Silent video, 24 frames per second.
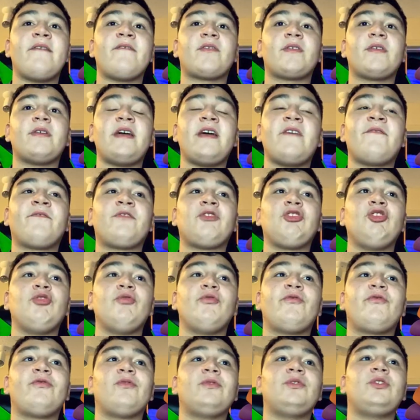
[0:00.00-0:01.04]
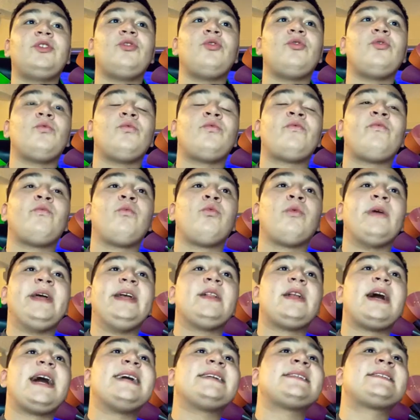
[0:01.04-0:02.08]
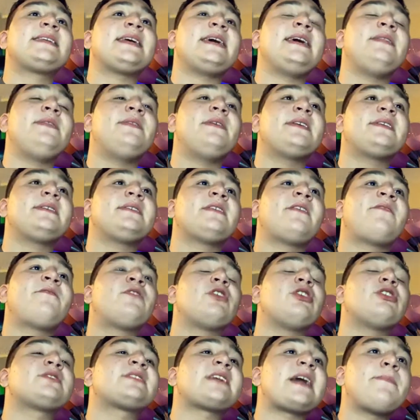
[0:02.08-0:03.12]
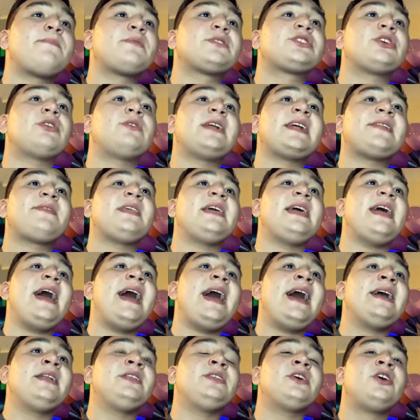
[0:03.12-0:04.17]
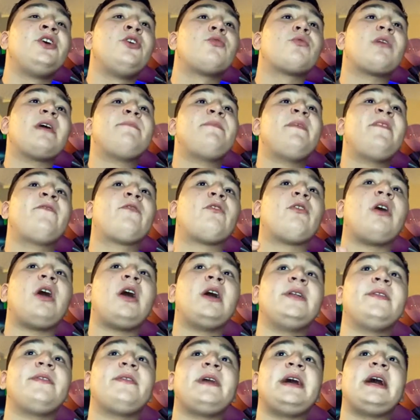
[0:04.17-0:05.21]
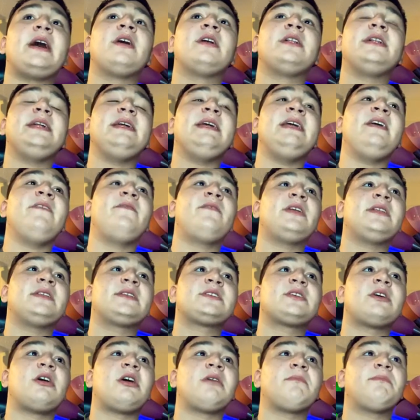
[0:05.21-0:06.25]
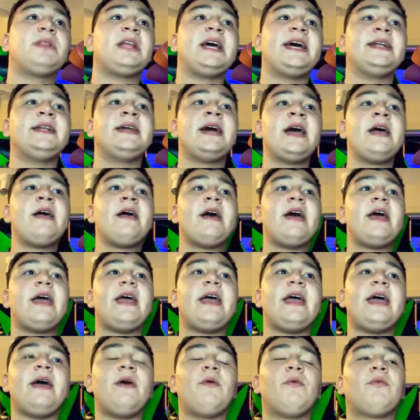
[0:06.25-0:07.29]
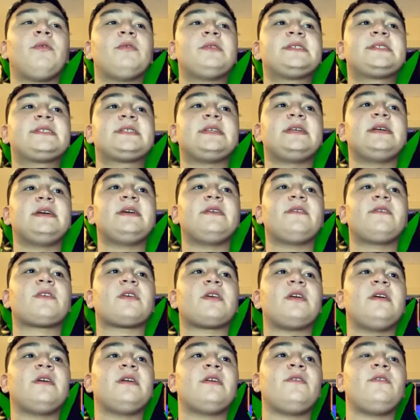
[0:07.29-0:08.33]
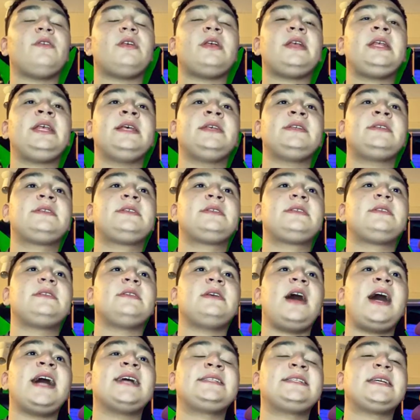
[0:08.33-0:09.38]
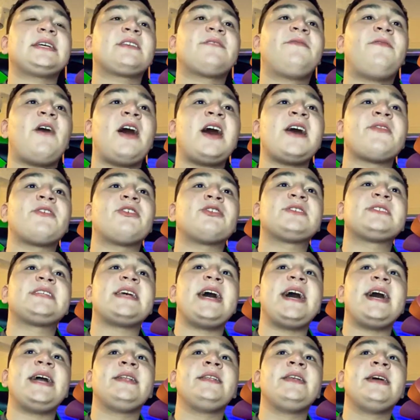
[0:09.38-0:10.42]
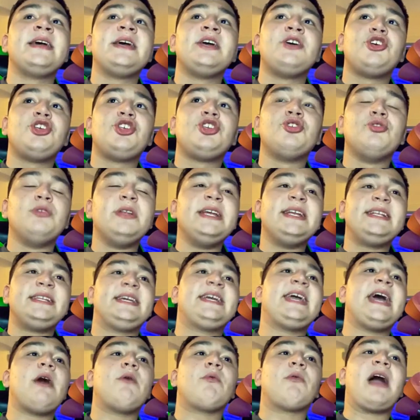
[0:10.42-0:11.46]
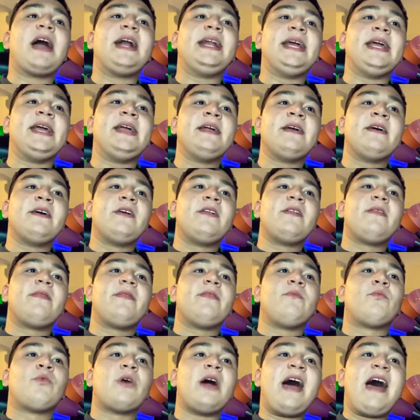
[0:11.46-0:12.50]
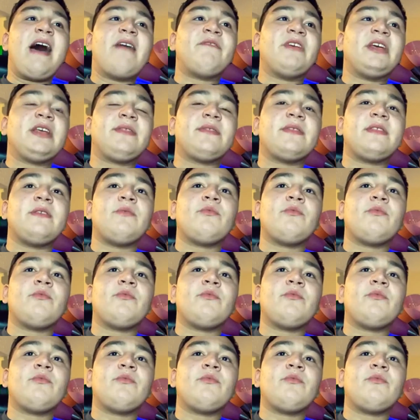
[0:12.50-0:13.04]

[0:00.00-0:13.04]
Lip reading: if you've realized in the first episode at the end, right before the Uneven song played, it was Isaac's father said, "You need to get ready. We're having